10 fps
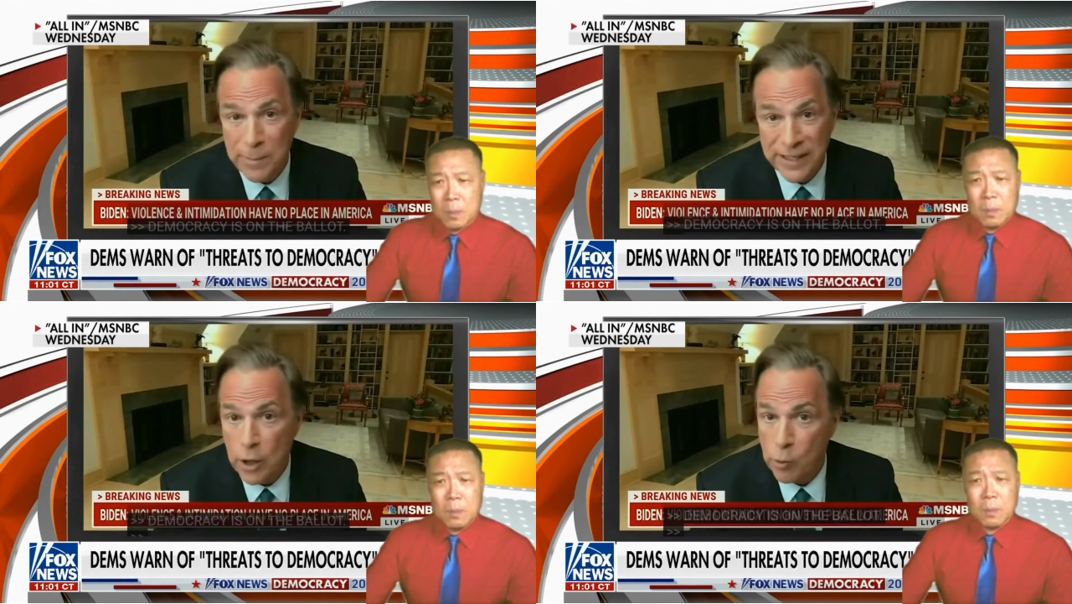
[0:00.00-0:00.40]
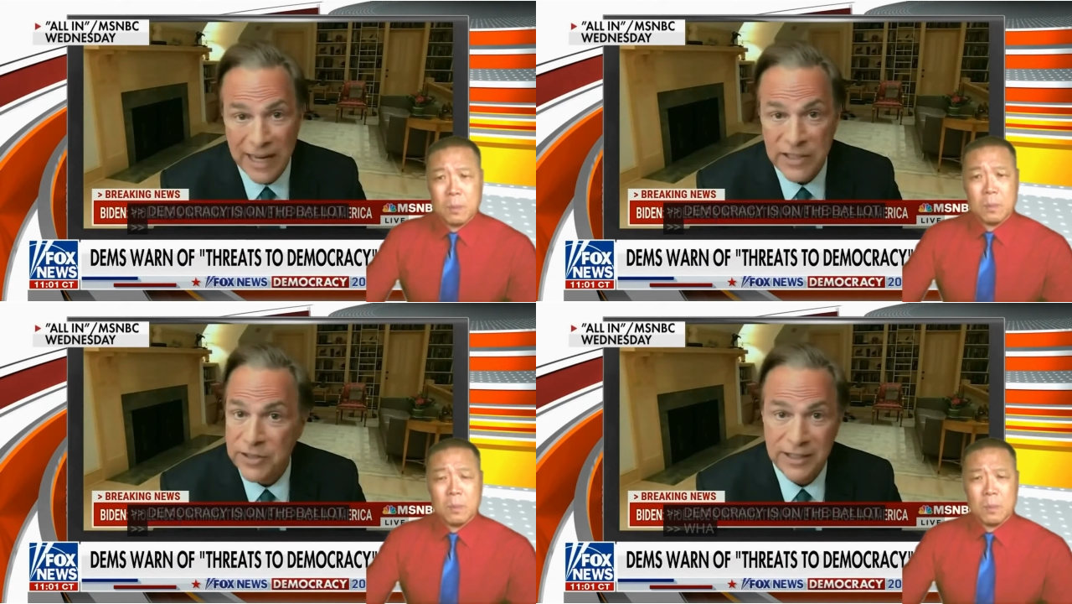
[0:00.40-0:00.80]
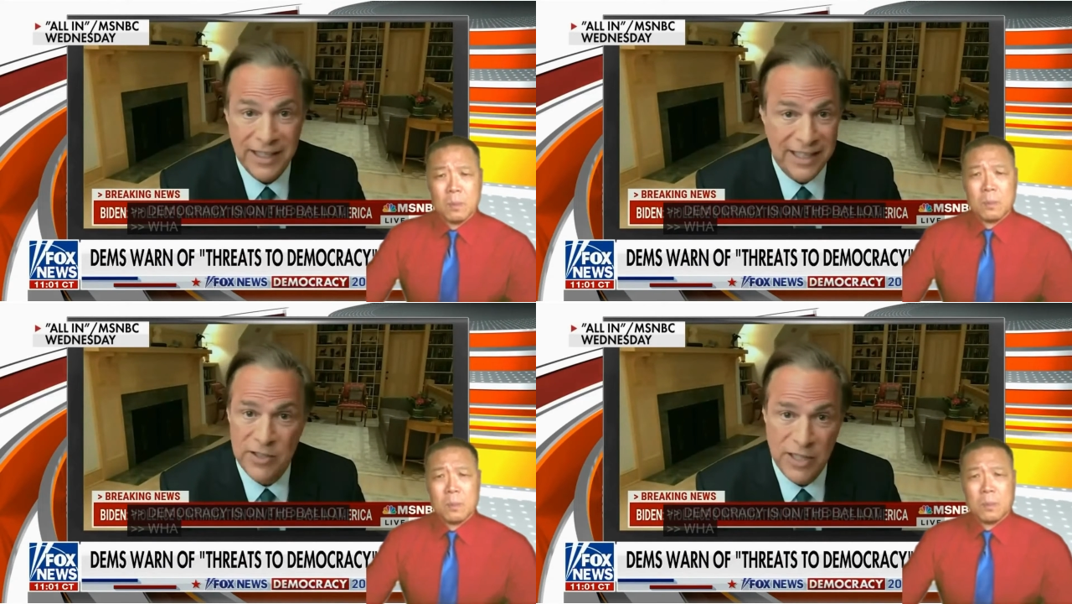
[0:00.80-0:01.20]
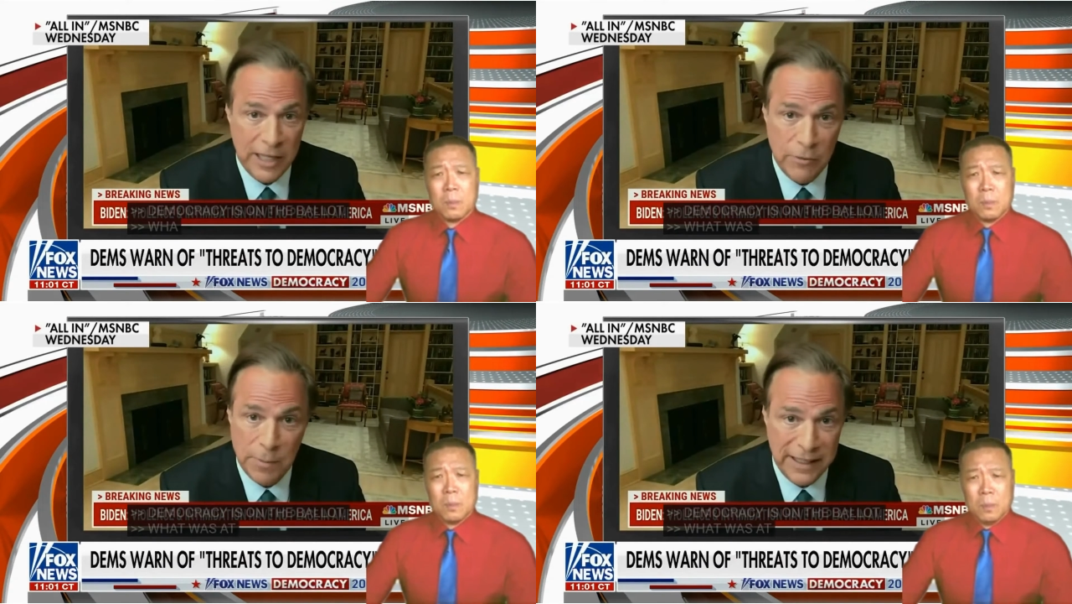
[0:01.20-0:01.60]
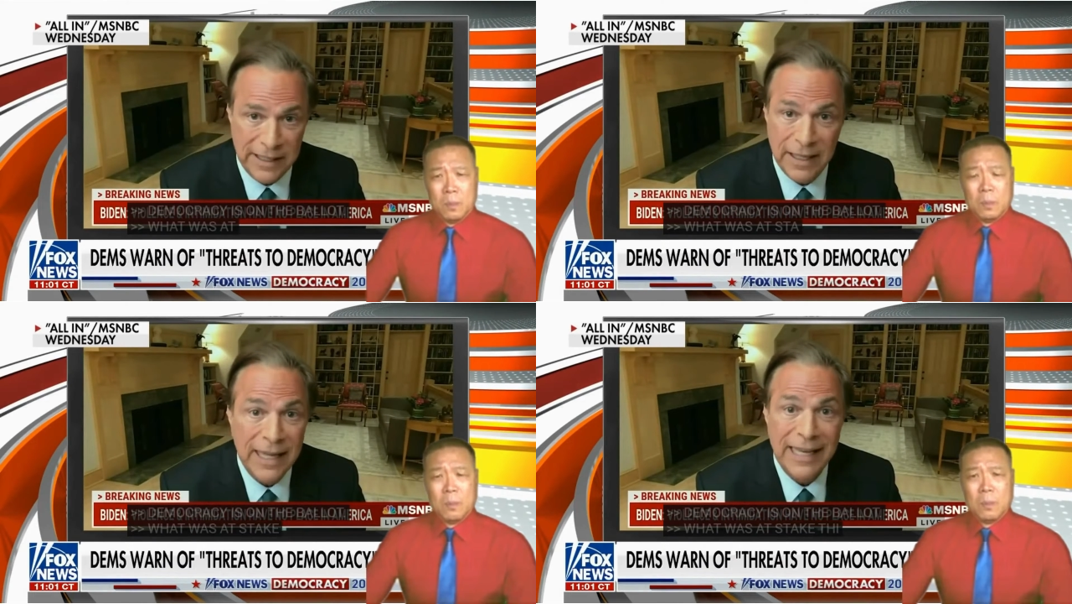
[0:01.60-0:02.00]
Speaker 1: will be arrested and
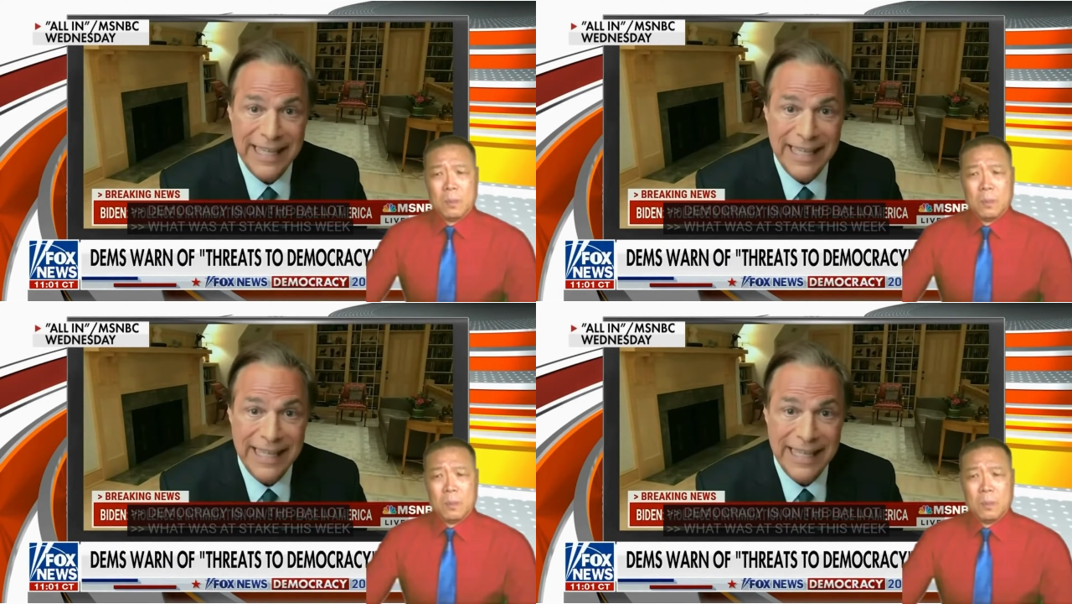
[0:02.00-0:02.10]
conceivably